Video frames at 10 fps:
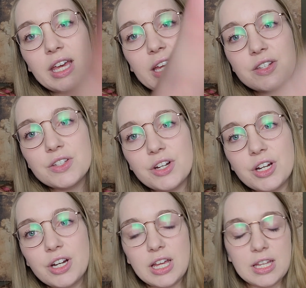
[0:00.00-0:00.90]
answer
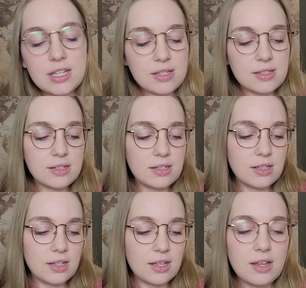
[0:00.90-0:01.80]
is
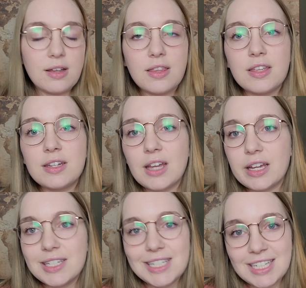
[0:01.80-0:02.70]
the
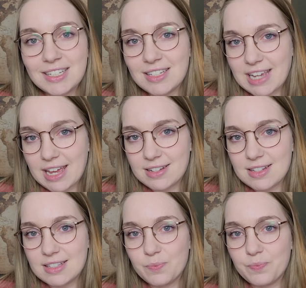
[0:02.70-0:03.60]

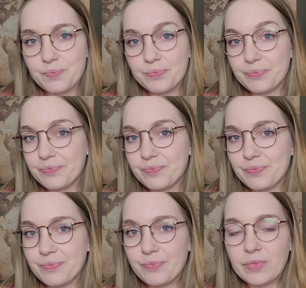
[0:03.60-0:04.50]
1910s.
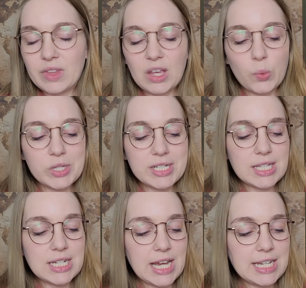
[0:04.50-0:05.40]
It was the
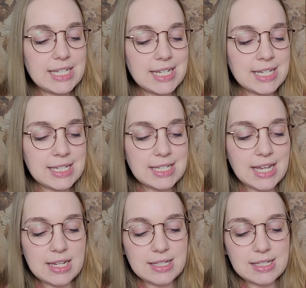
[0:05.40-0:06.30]

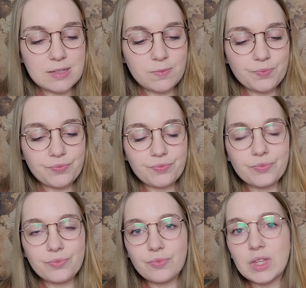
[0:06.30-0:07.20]
1910s.
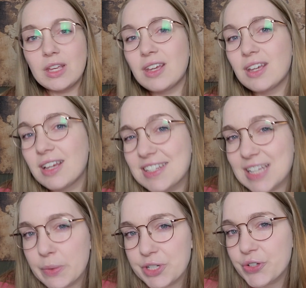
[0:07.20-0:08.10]
Is that
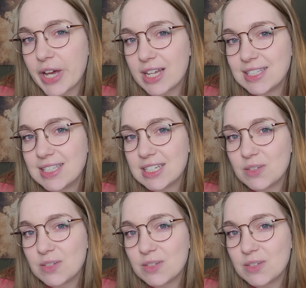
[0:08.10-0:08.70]
what you guessed?